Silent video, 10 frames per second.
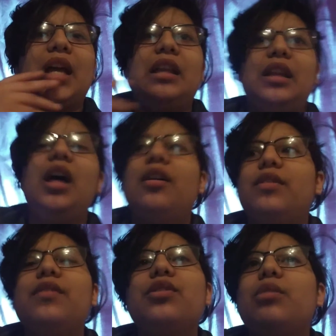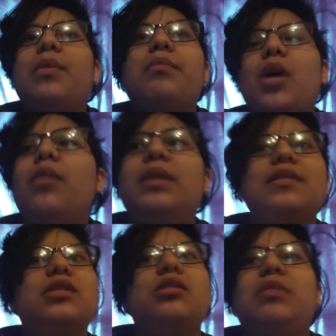love, even though my mom
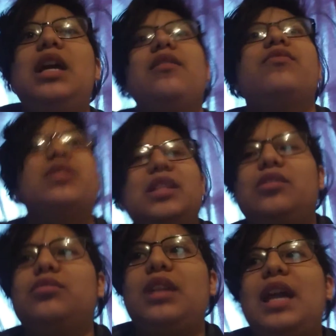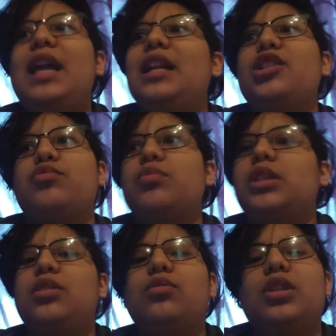gives it to me every single day, and it's
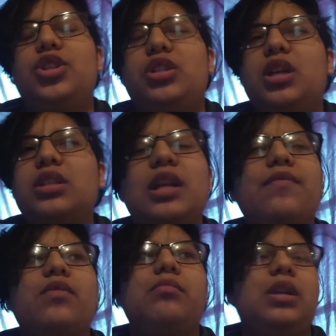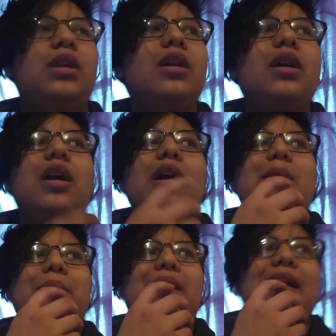really cool that she does that for me.
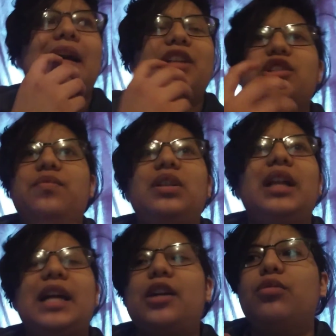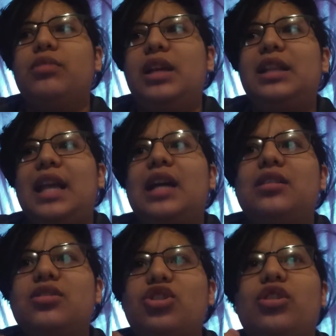But like I just feel like I don't get
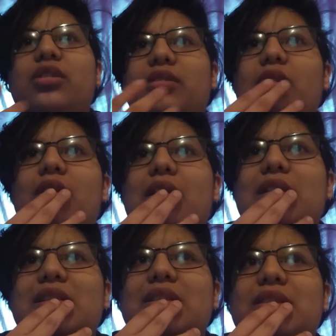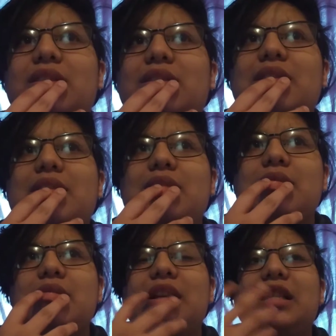that certain
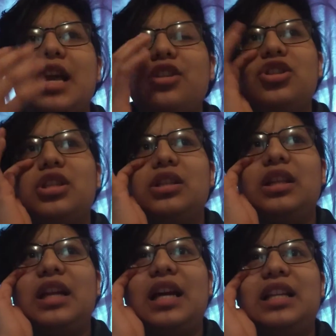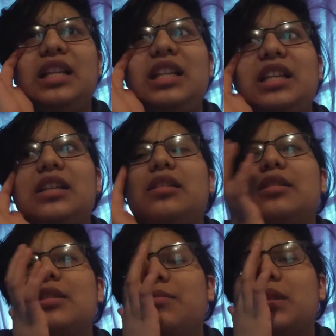attention that I
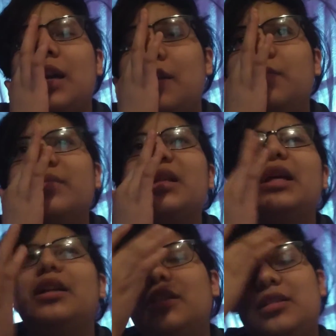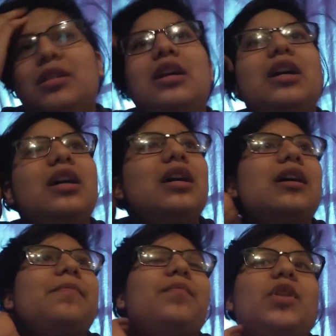need sometimes. And
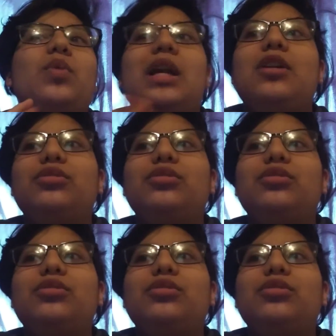when I go